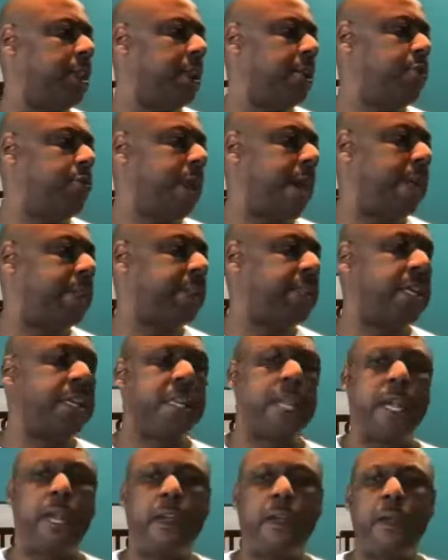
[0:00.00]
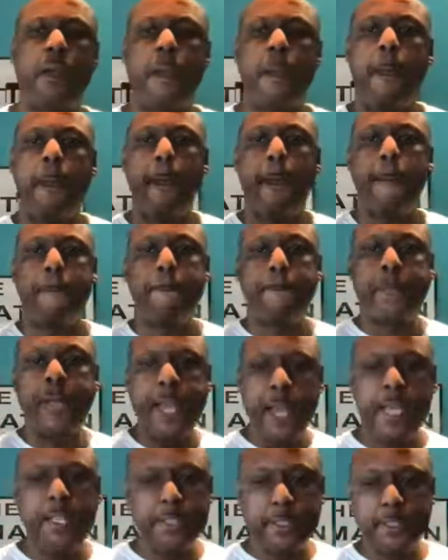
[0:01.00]
You guys take care.
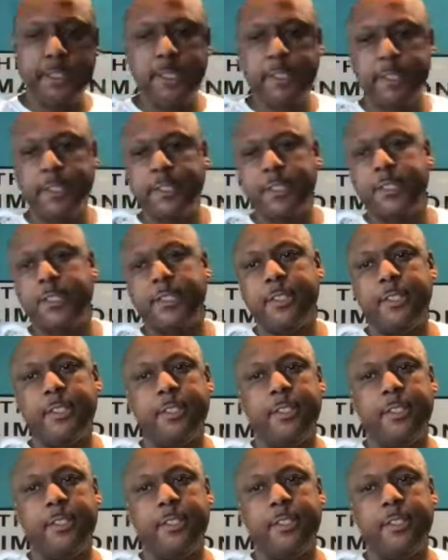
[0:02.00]
Peace.